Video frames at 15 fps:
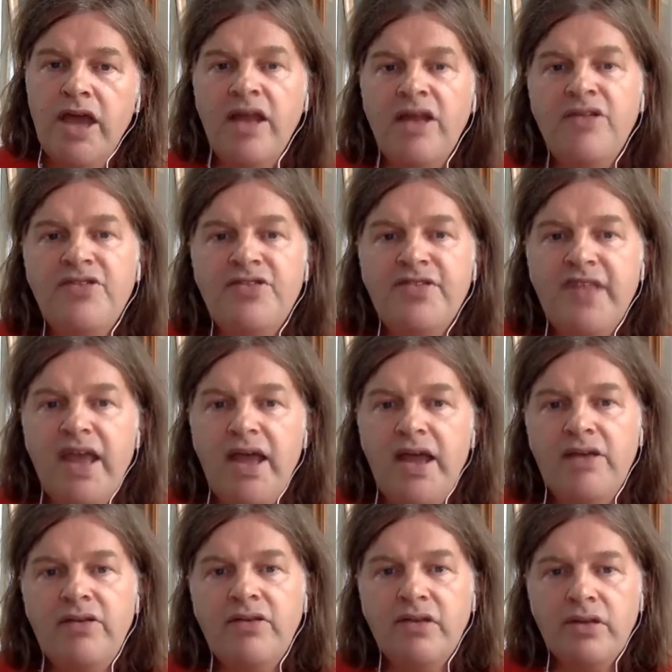
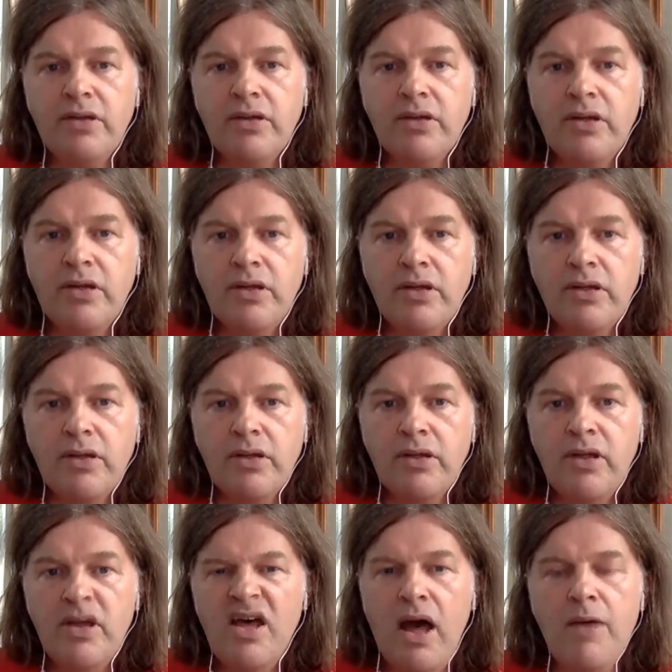Instead,
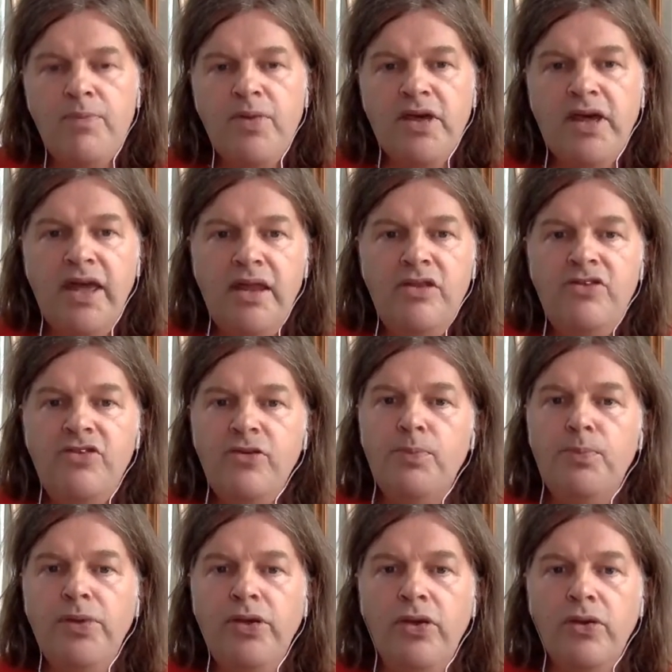I begin to
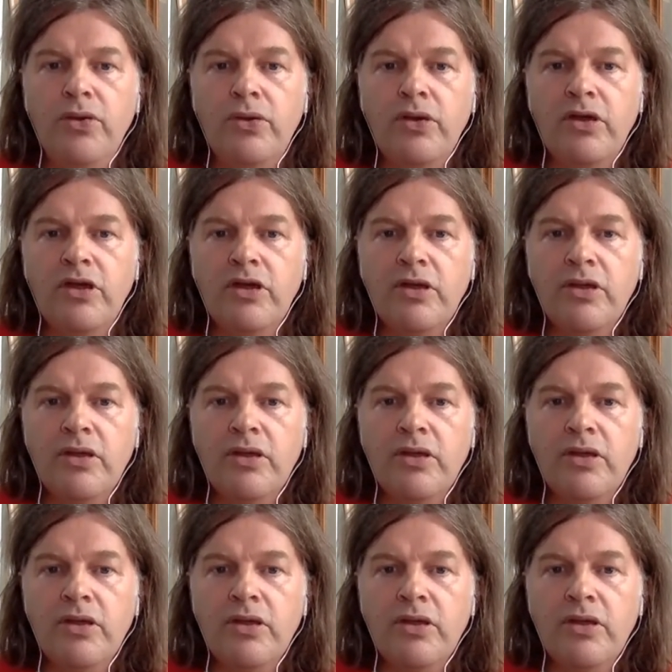puke.